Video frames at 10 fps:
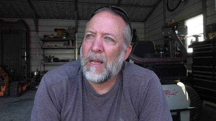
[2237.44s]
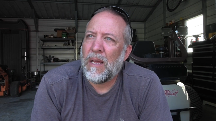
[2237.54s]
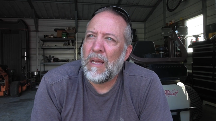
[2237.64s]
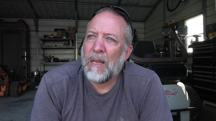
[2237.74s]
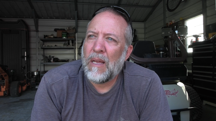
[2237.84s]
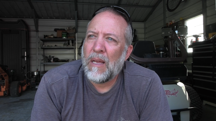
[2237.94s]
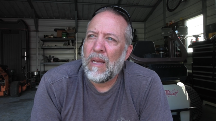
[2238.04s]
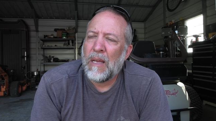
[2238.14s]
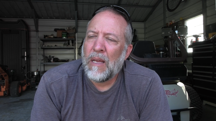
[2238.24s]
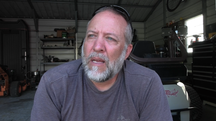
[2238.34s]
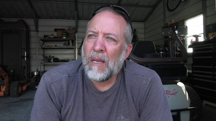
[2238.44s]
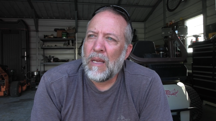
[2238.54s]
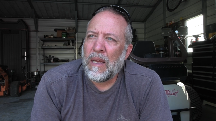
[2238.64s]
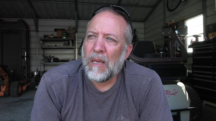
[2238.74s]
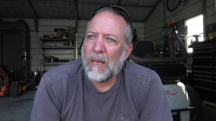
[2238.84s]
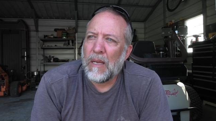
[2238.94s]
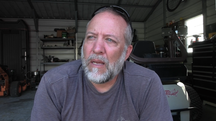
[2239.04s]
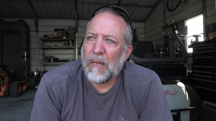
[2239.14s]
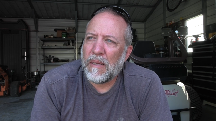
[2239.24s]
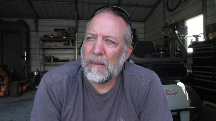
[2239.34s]

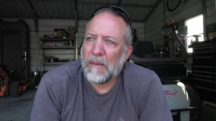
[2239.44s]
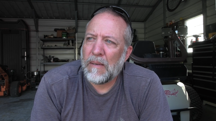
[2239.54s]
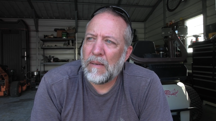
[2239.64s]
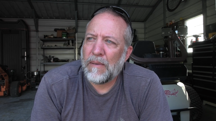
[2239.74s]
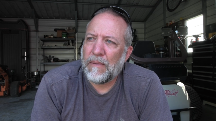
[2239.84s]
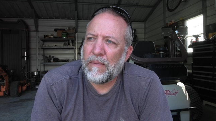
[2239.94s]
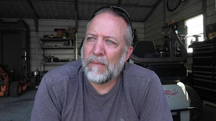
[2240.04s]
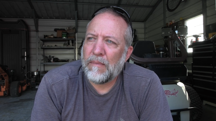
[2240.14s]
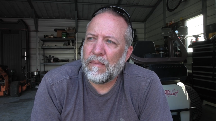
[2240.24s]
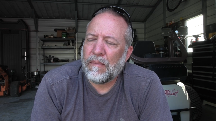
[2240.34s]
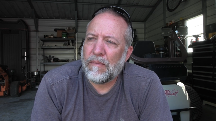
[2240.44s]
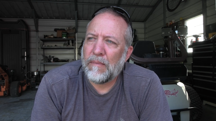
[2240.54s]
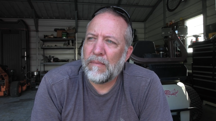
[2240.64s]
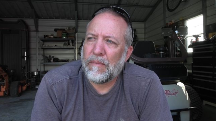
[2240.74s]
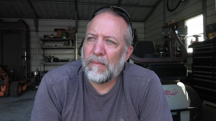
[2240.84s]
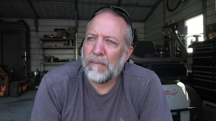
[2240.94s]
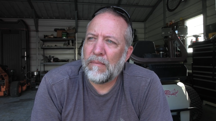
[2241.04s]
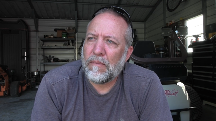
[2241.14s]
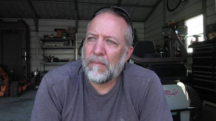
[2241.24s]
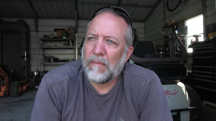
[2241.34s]

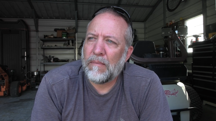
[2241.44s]
Nothing is said.